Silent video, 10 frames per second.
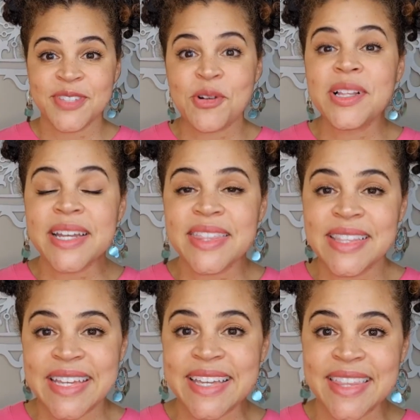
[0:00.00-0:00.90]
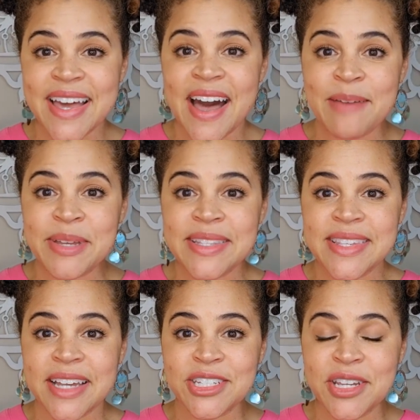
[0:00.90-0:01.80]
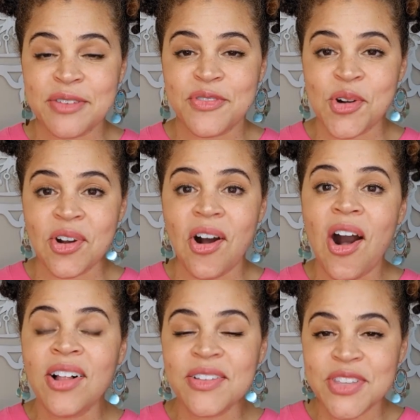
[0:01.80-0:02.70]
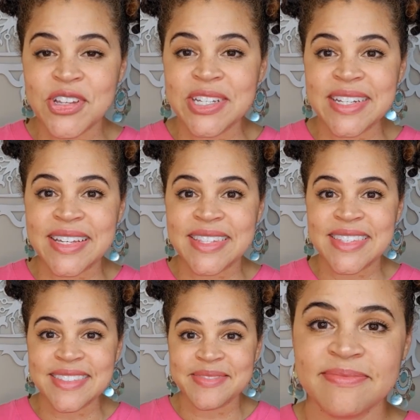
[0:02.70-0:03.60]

So click the link in the comments section for all of the goodness.